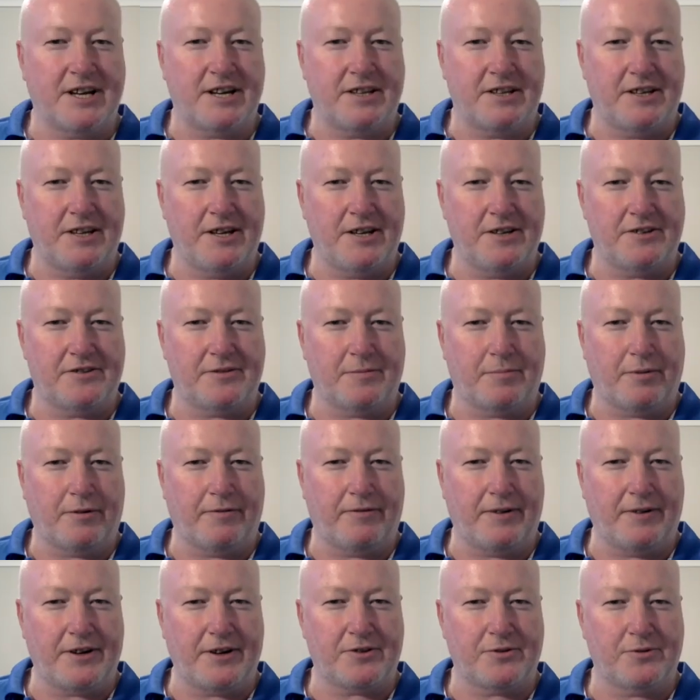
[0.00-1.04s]
10 years of
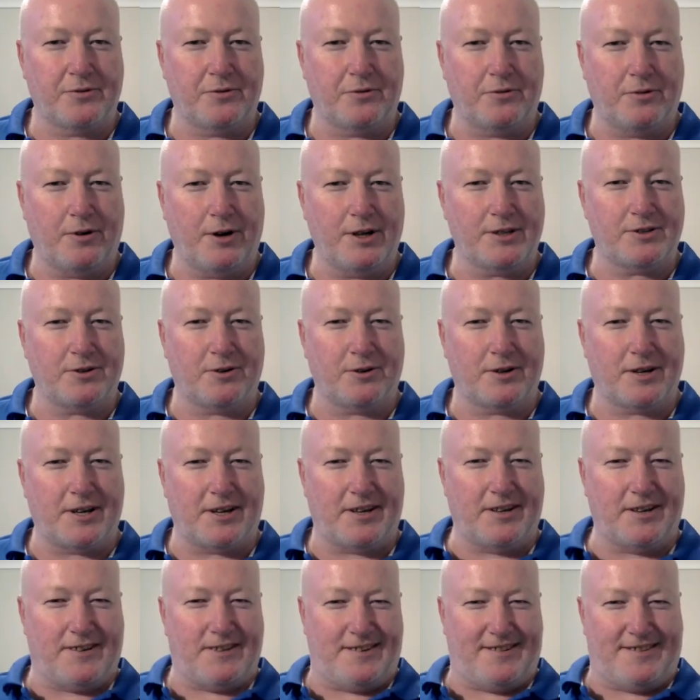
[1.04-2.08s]
professional ice
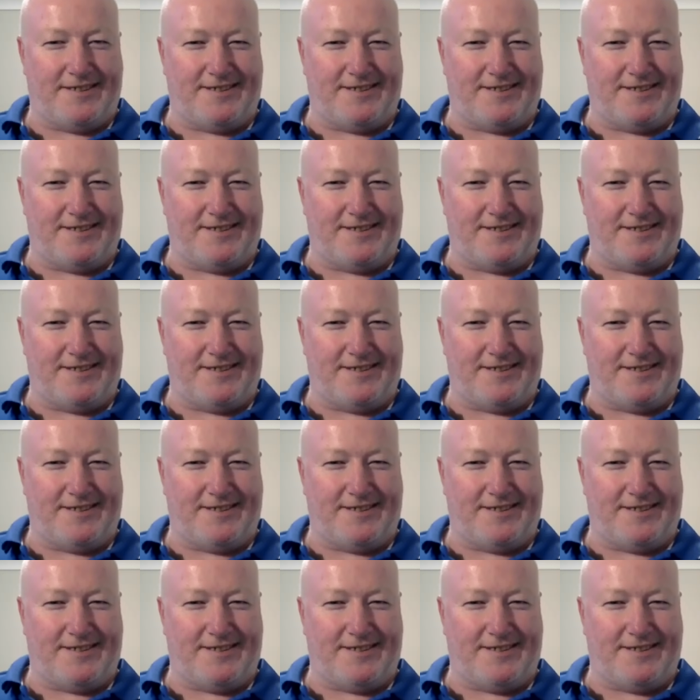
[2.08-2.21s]
hockey.